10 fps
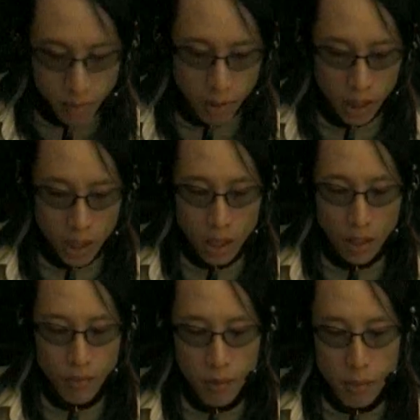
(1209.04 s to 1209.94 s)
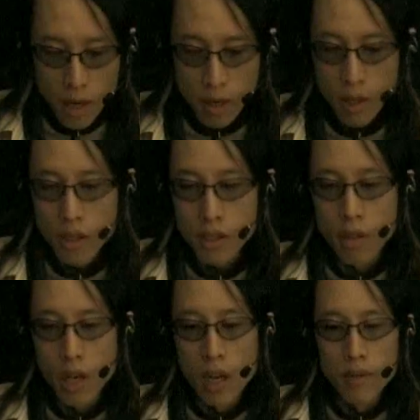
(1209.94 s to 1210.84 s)
um, again, from the modern
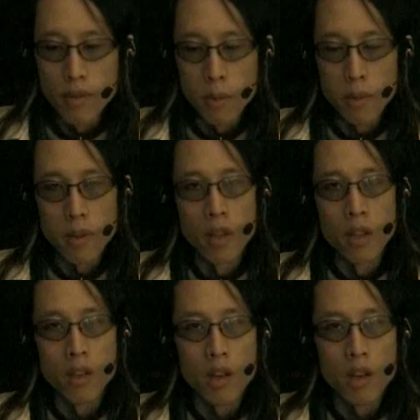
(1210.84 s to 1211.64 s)
artist crowd and from the,